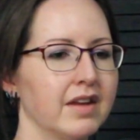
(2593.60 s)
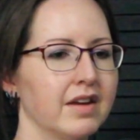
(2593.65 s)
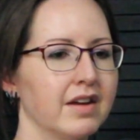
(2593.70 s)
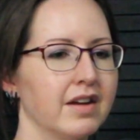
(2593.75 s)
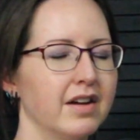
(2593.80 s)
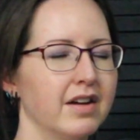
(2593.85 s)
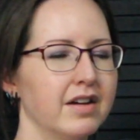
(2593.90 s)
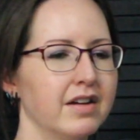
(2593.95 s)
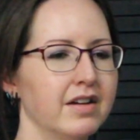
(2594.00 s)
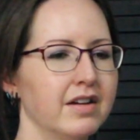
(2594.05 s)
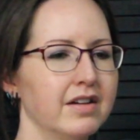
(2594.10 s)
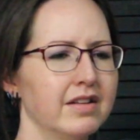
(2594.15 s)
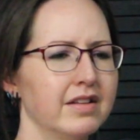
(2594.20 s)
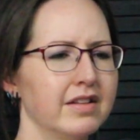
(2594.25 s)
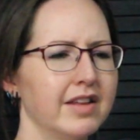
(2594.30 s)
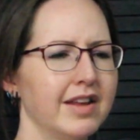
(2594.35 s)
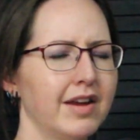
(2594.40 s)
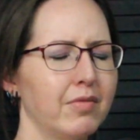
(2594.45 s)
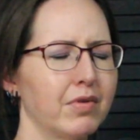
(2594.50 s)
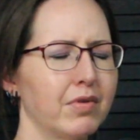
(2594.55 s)
uh,
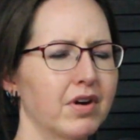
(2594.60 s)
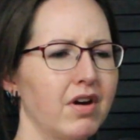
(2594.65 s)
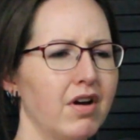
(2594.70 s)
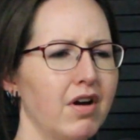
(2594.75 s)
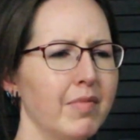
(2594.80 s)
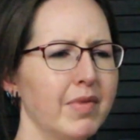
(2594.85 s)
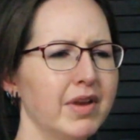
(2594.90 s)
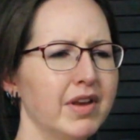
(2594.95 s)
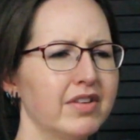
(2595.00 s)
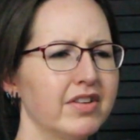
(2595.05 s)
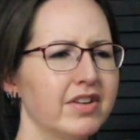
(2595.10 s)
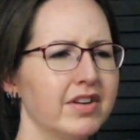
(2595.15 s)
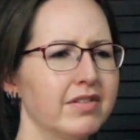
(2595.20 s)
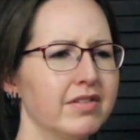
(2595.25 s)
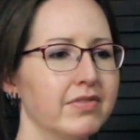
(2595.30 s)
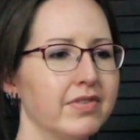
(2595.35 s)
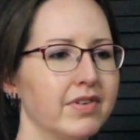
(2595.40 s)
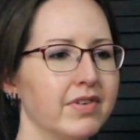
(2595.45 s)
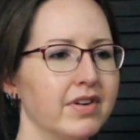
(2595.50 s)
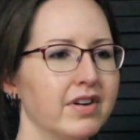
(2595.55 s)
they were commenting
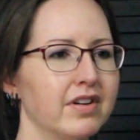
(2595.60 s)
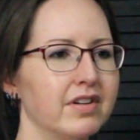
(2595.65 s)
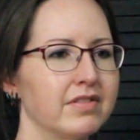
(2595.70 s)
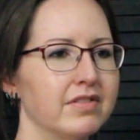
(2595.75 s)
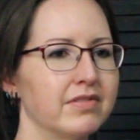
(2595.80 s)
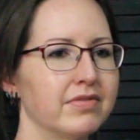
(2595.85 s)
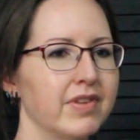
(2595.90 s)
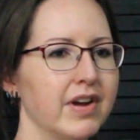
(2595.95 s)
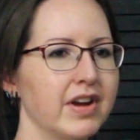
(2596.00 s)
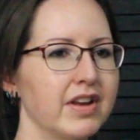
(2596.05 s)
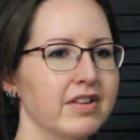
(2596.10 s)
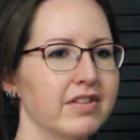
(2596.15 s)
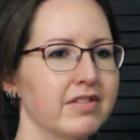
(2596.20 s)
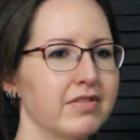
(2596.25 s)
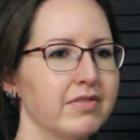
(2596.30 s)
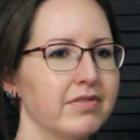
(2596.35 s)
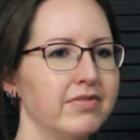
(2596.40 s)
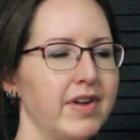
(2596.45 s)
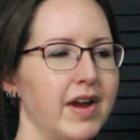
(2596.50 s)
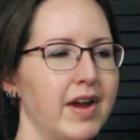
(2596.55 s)
for friends or
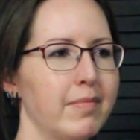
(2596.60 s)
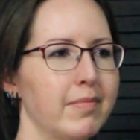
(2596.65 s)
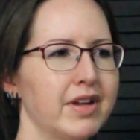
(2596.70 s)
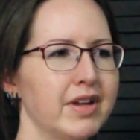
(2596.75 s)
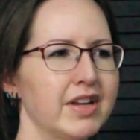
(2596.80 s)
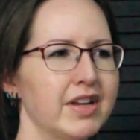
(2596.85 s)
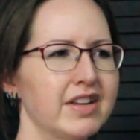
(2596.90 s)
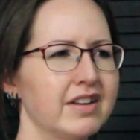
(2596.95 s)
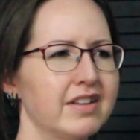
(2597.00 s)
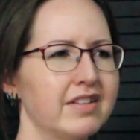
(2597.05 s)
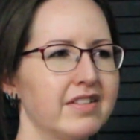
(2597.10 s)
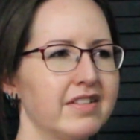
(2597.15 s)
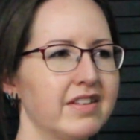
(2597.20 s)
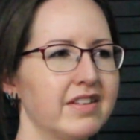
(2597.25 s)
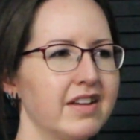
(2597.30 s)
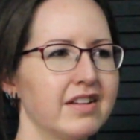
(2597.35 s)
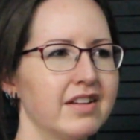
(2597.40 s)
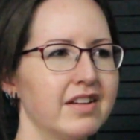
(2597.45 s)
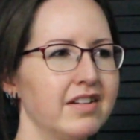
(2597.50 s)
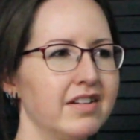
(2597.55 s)
family that had
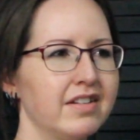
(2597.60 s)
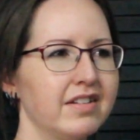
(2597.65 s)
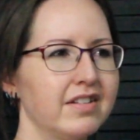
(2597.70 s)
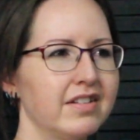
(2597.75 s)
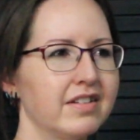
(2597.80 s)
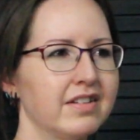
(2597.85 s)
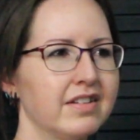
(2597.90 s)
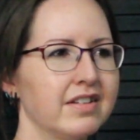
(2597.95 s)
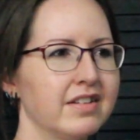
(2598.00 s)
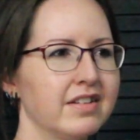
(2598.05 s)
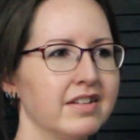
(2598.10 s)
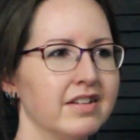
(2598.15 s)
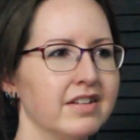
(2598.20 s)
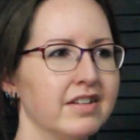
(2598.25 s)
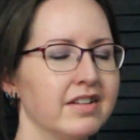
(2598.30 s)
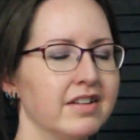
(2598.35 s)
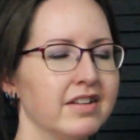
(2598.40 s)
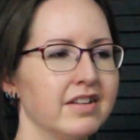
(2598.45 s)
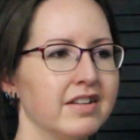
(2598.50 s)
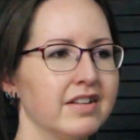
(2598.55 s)
stayed there. Mm.
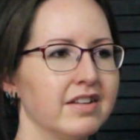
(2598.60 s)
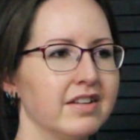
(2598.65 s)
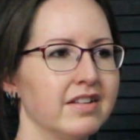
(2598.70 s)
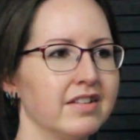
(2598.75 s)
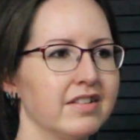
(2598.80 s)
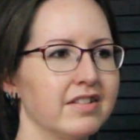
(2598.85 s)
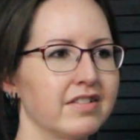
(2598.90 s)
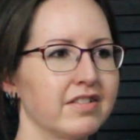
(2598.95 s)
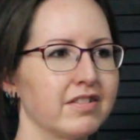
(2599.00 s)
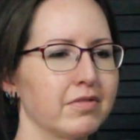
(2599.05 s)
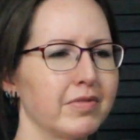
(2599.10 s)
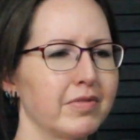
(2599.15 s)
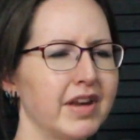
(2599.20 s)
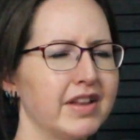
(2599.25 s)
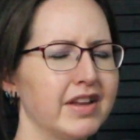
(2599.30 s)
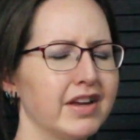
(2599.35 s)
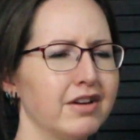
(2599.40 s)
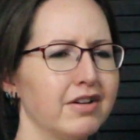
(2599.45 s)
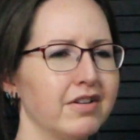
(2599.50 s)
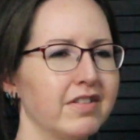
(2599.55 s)
So right
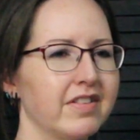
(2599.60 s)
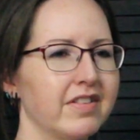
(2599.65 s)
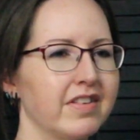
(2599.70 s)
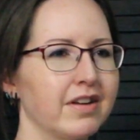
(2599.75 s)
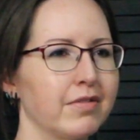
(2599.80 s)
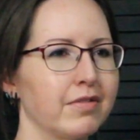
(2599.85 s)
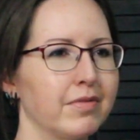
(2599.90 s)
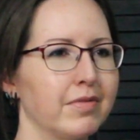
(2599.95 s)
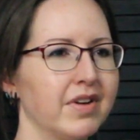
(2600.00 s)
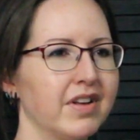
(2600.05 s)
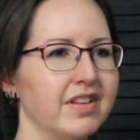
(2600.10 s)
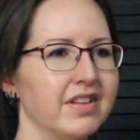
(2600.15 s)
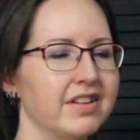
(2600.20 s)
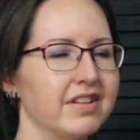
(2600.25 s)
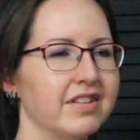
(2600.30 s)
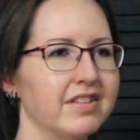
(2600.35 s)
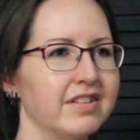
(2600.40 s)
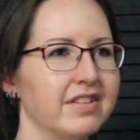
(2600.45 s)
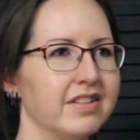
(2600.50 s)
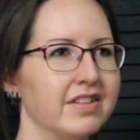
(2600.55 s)
there, it's like, well, that
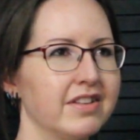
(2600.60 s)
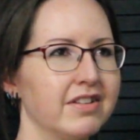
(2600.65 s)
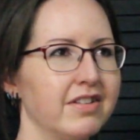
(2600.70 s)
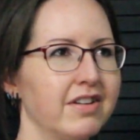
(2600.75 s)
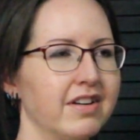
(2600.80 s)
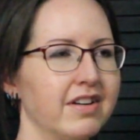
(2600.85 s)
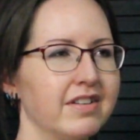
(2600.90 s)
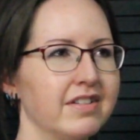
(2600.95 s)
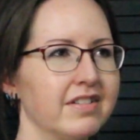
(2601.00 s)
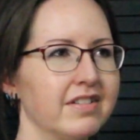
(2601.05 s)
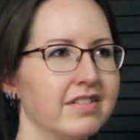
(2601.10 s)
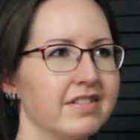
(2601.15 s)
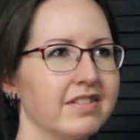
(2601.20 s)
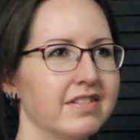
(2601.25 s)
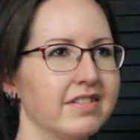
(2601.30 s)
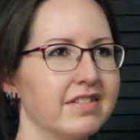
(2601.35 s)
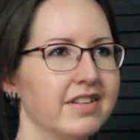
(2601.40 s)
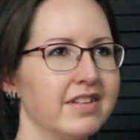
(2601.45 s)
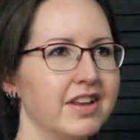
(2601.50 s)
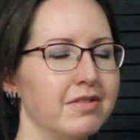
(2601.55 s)
they're not,
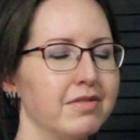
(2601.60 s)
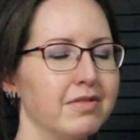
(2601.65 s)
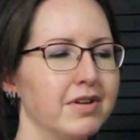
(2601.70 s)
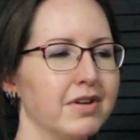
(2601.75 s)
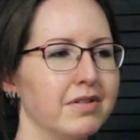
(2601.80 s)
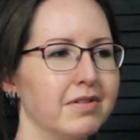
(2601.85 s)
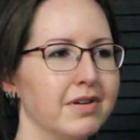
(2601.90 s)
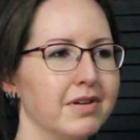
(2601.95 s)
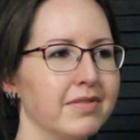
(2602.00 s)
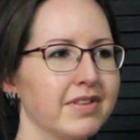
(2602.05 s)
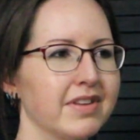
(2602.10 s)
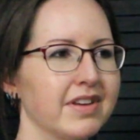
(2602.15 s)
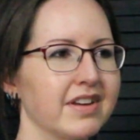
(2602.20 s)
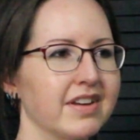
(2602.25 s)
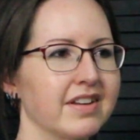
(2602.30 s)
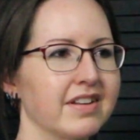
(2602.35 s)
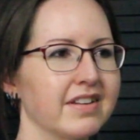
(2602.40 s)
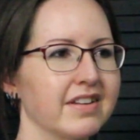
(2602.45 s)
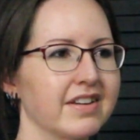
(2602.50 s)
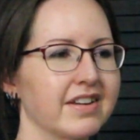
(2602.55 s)
they don't know everything.
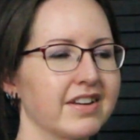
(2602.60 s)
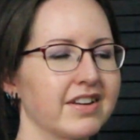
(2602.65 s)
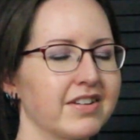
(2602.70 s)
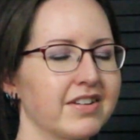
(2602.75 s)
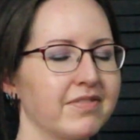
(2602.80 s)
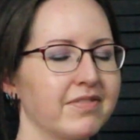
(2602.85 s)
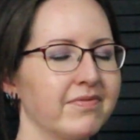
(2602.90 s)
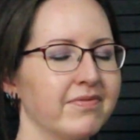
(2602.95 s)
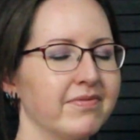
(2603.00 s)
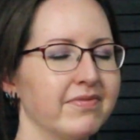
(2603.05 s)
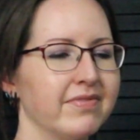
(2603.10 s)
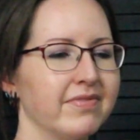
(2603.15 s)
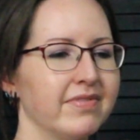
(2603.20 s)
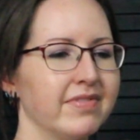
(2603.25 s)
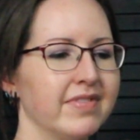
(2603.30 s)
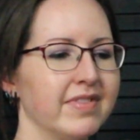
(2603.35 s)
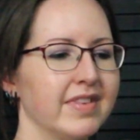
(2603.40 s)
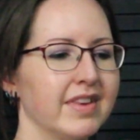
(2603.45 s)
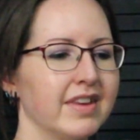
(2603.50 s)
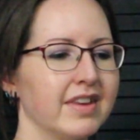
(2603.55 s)
Yeah, like,
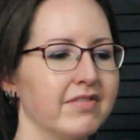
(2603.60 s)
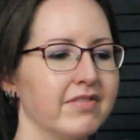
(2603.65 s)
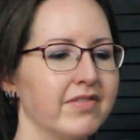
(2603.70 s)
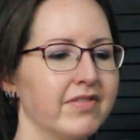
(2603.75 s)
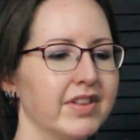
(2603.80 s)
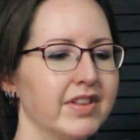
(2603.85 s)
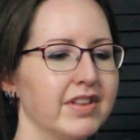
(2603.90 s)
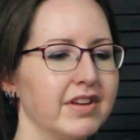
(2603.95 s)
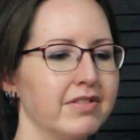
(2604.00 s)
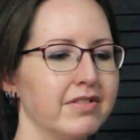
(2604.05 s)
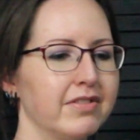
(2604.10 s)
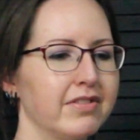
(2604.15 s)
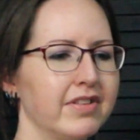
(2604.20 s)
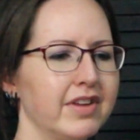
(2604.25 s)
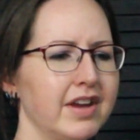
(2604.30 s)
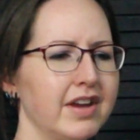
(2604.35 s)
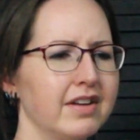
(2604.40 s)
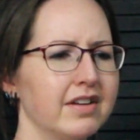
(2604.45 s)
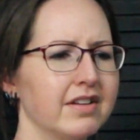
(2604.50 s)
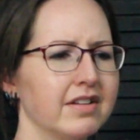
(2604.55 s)
yeah. But they were
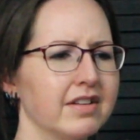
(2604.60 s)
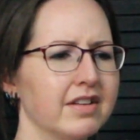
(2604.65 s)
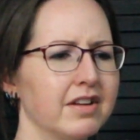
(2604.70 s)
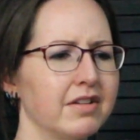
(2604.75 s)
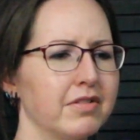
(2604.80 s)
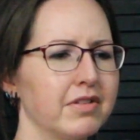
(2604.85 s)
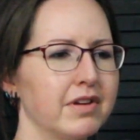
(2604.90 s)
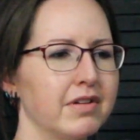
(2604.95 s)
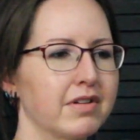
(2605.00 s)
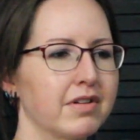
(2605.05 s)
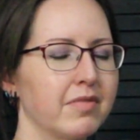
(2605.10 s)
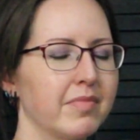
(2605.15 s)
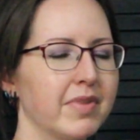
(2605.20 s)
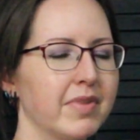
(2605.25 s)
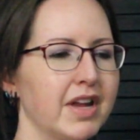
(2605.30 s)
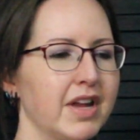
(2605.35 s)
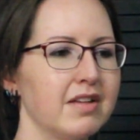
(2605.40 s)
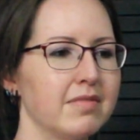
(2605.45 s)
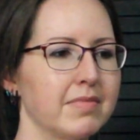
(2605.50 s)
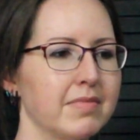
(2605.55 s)
saying they were they were
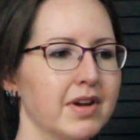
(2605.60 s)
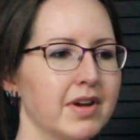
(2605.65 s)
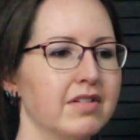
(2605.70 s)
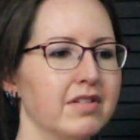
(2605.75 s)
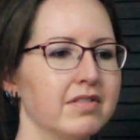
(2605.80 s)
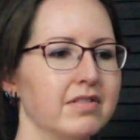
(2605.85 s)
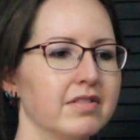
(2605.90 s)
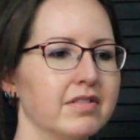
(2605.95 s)
complaining about